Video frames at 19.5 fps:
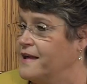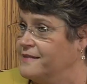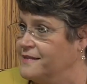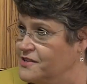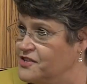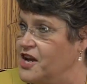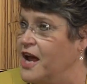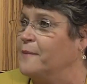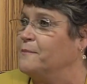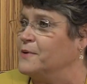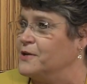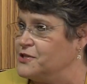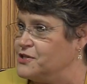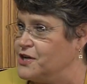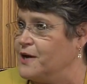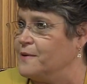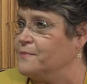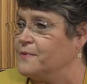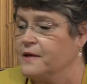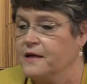in the
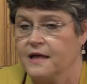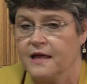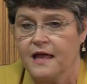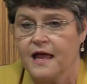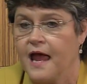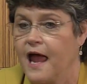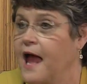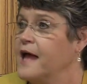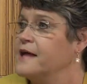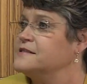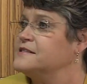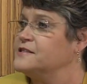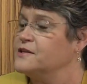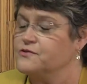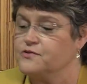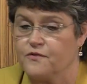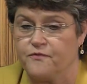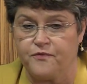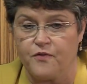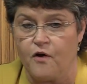championship and
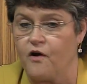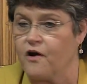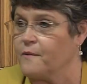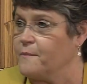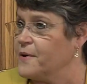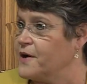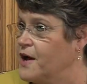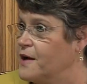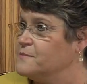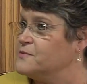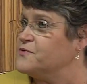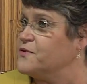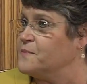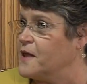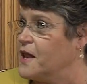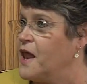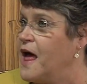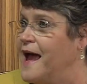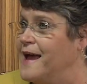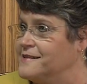Central Florida becomes from
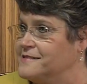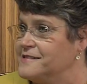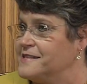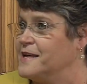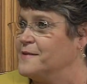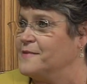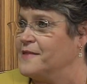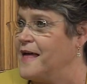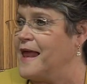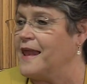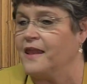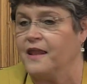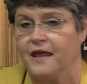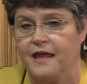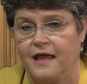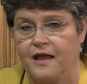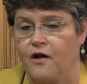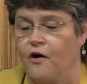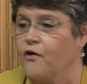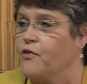the last team in that
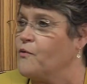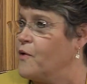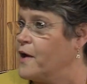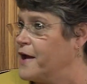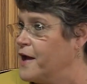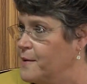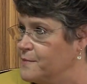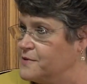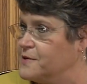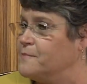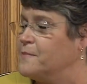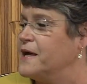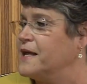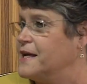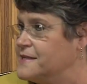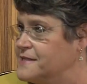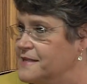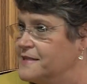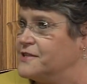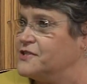league all the way up to beat
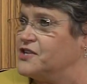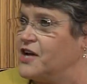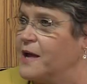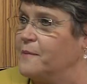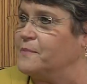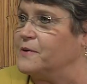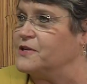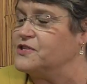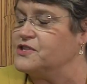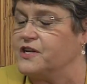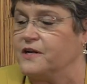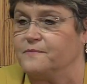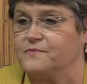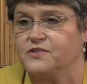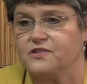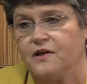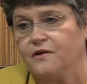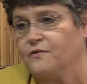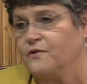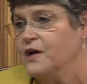us in the championship.
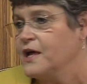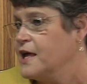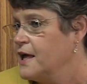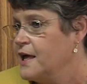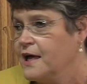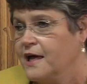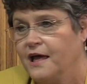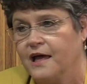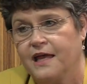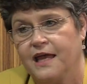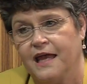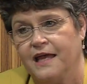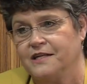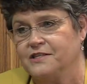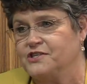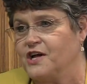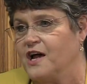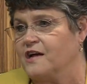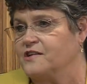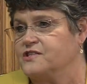So,
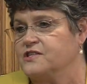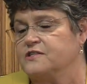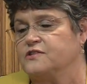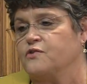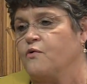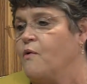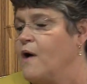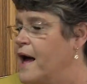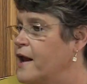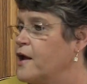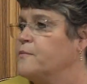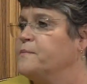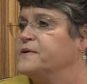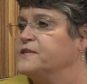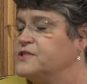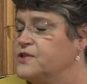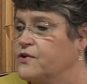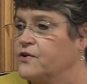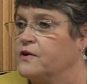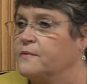again, Josh, it's a wide
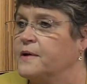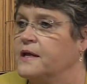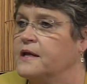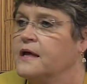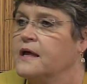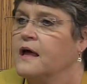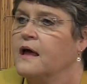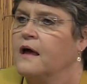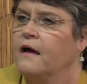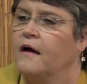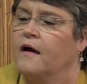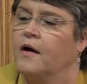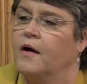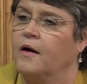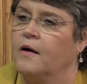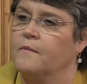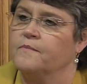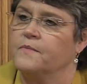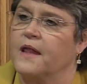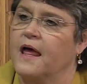open tournament.
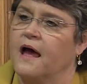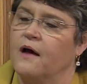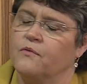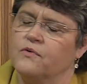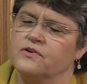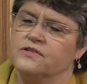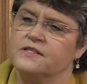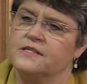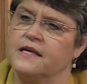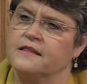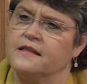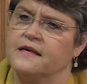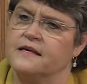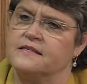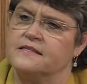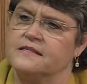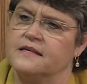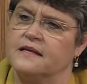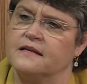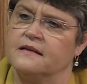Um, I will say
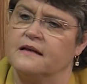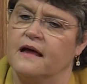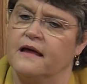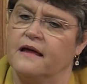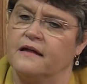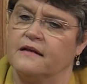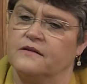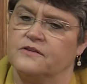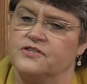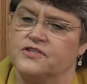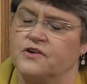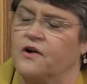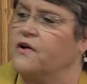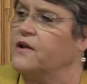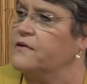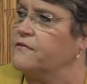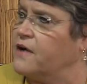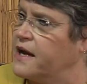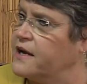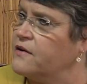this, and, and
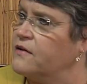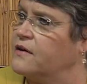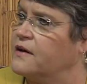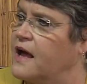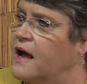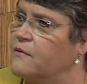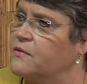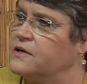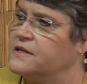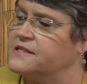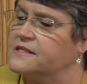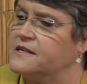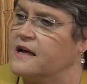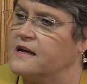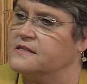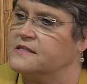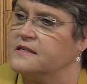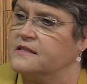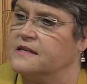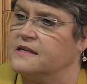Sterling Randall and I were
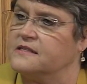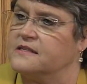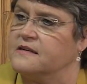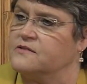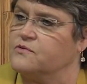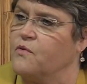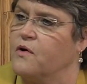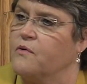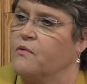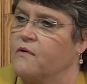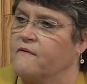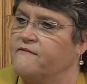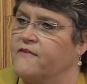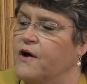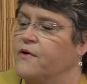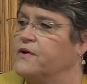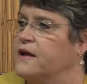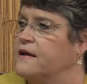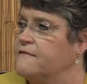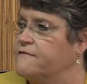discussing this as we were
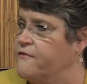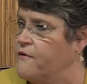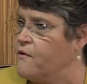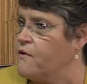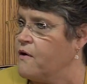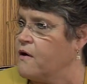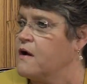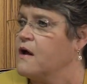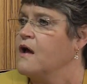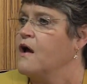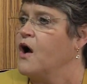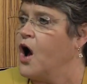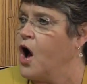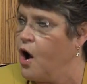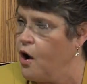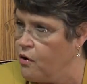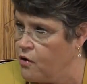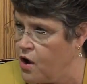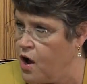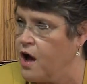voting for
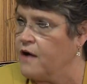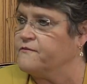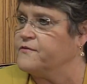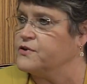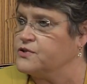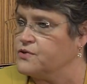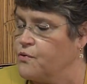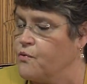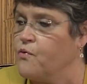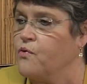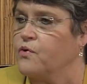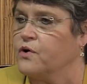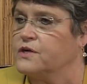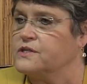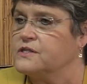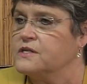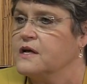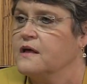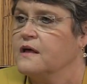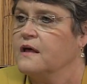all conference
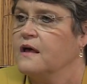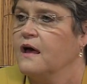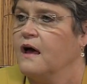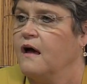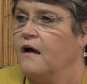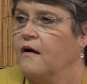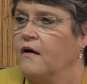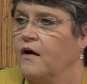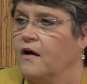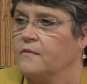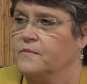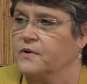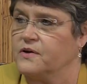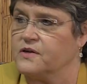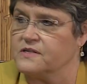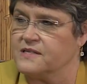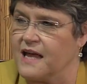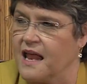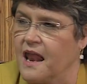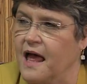awards. Um,
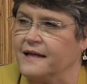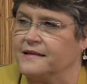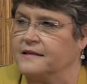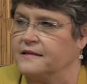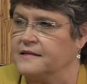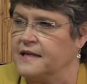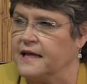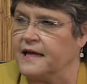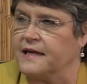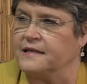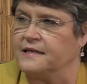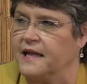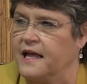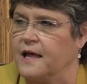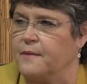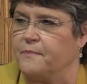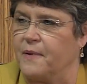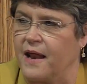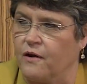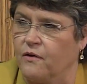because I like to dig
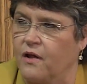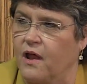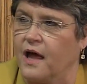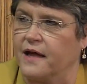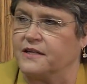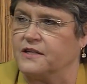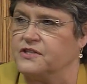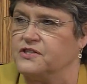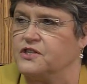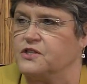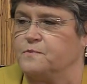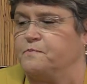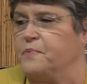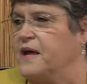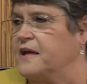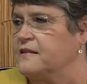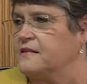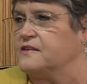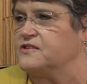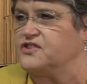deep. I don't like to just
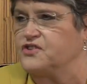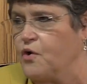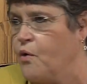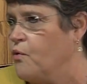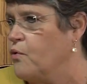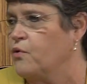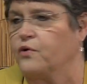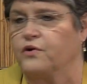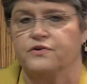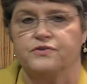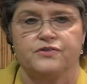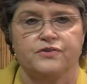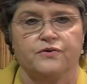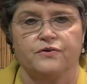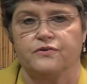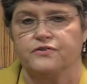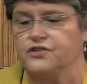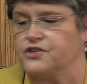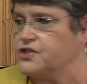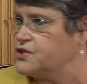pick the scorers
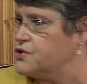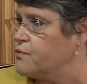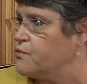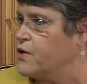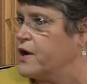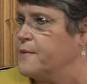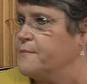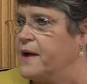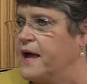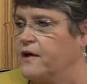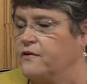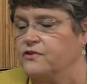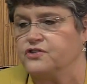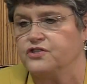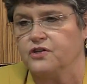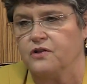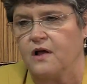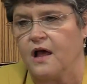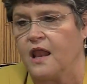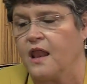or just the
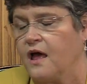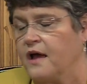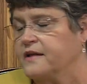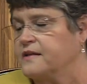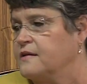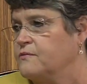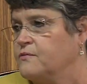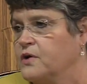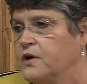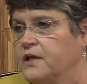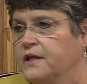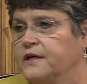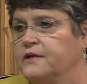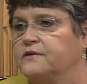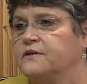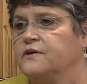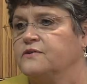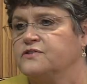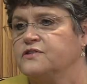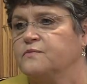rebounders. You know, I like to really
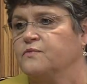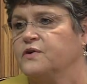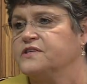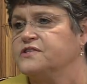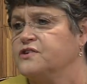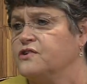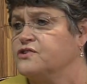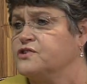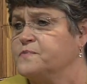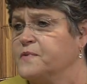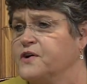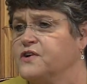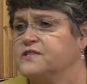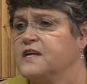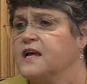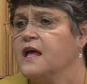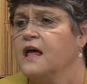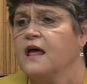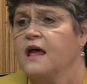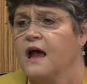do some research
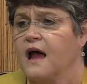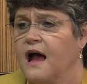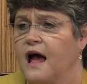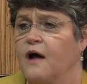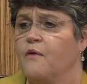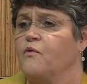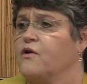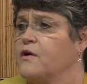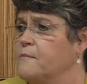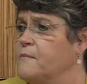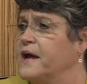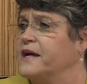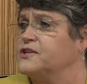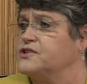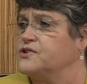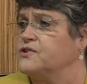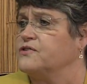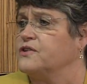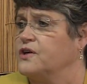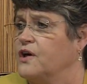because I want to make
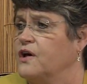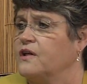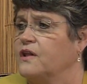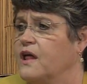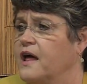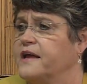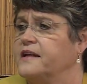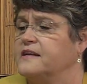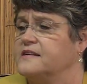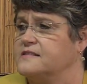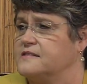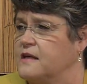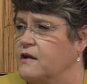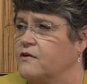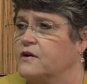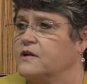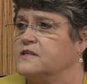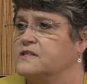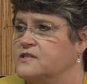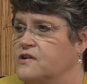sure the young ladies that
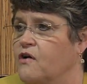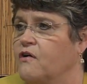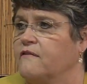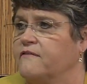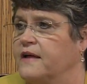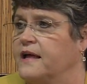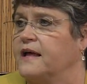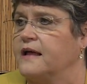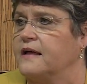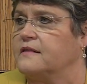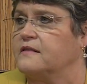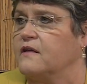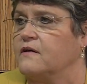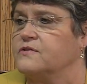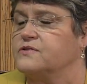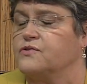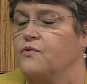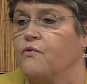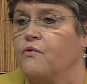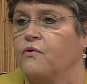are deserving get
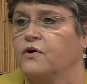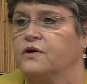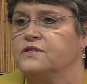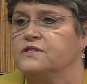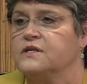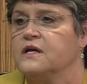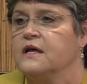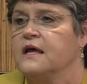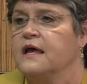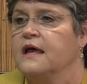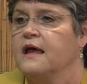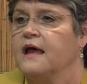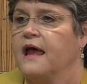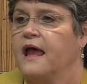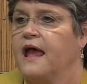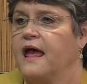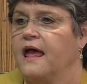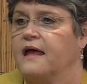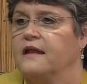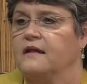those awards.
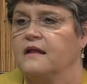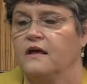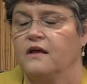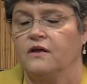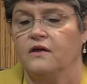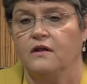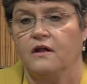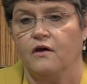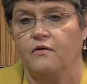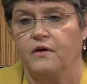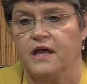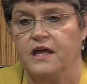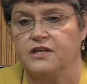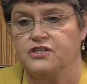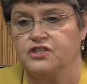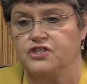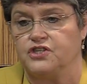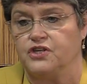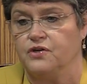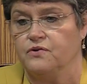And, you know,
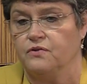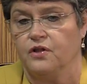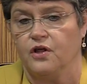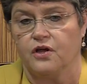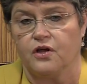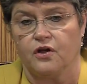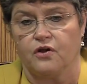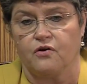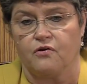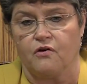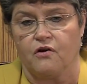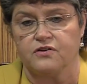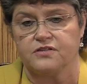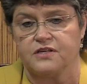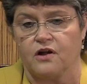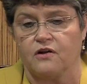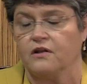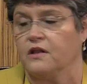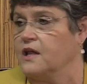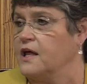as you look
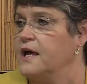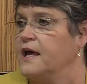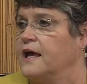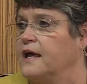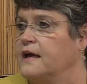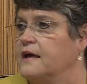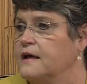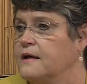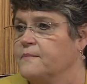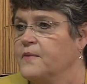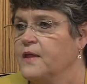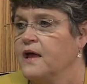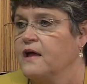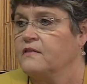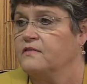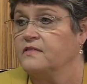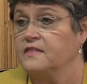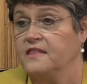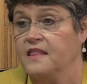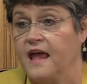across our league,
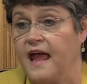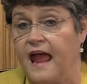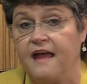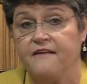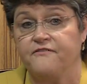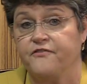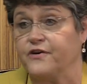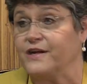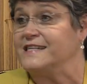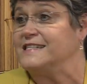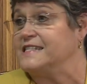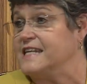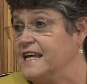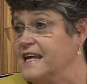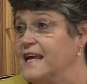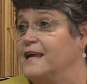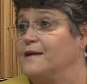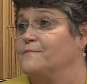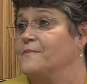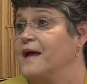every
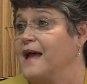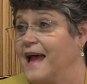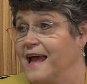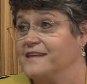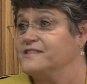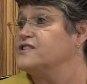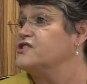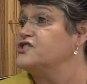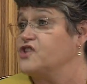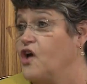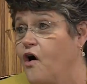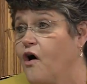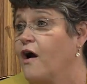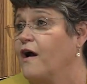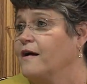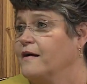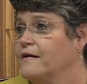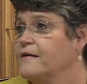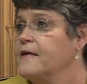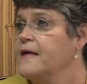team has a
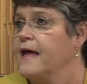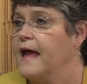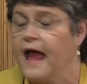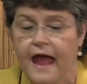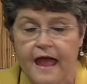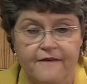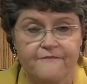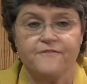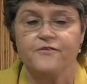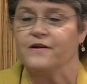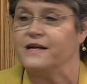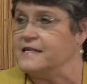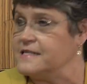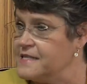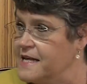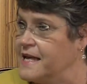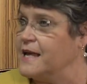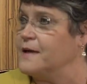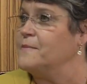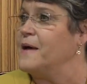star. Every
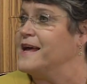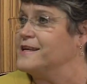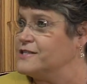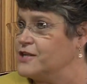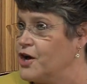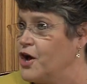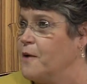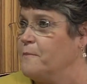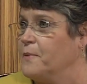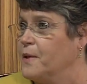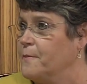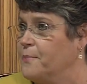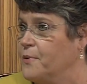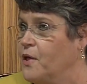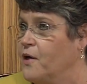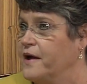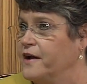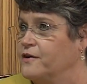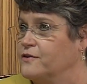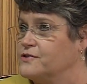team has a couple of
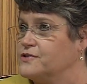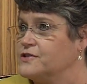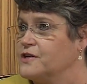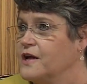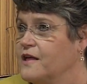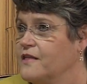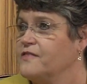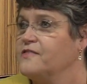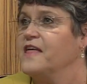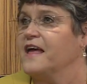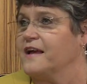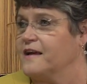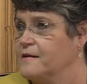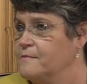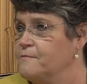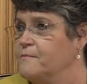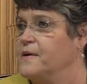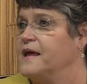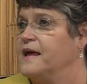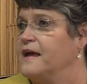players that
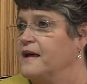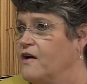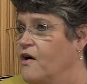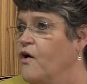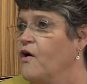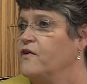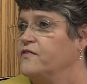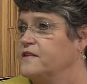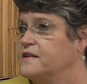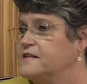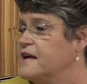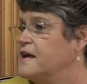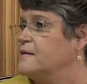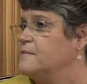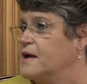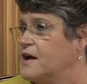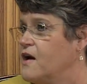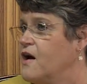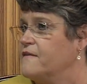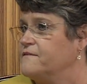can be on the
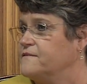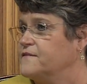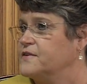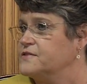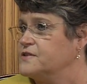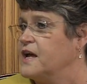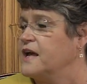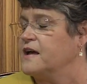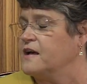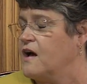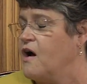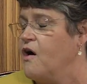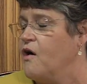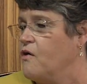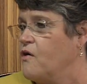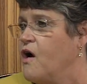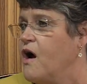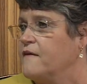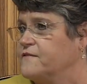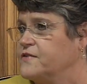team and conference,
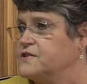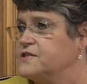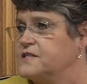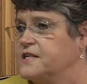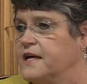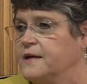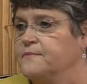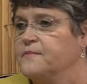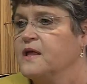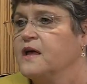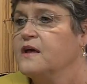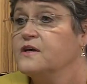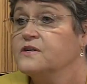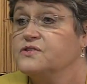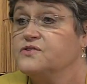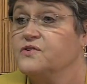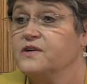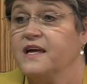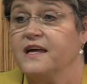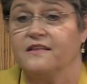all conference team.
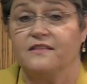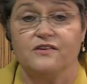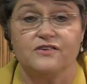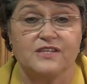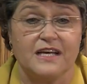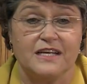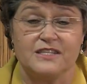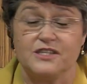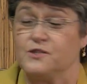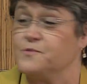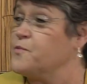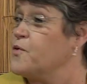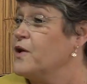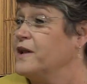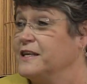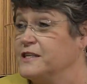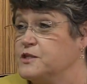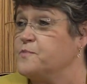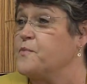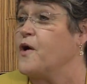So again, it's
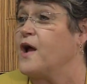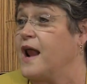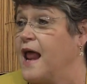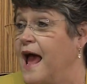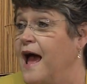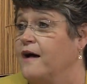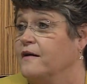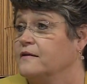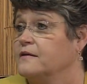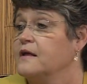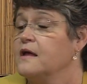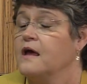really spread out.